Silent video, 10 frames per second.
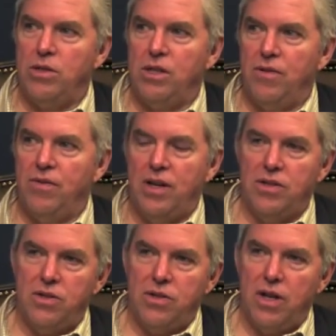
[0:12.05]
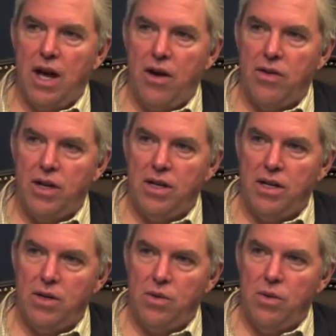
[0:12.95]
most investors and how they
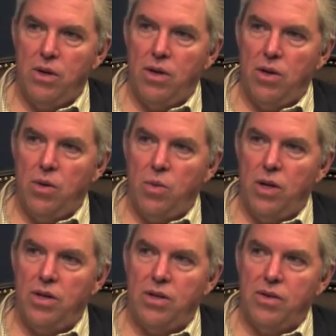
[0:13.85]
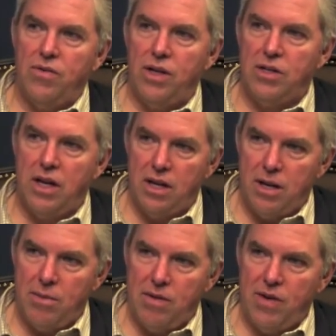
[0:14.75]
deal with fixed
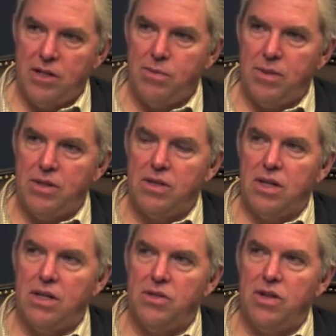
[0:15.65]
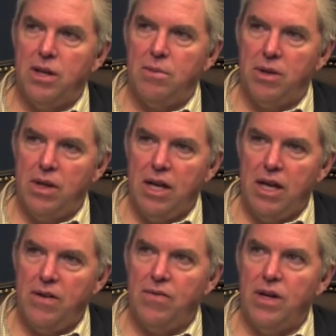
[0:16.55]
income investments is they
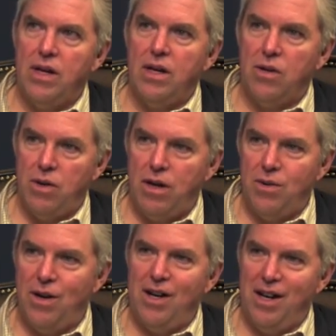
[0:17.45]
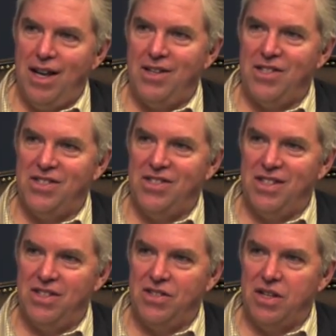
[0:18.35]
believe credit rating
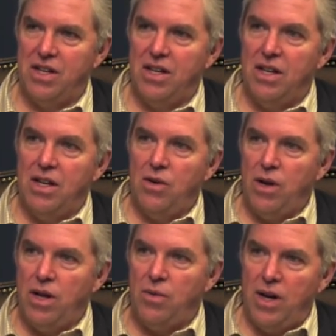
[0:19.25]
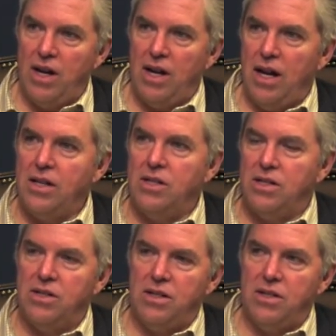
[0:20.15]
agencies. Credit rating
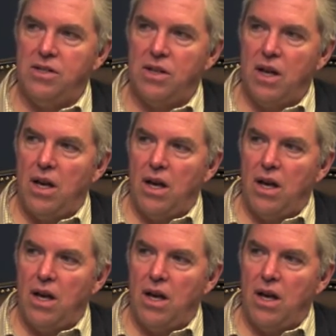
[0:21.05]
agencies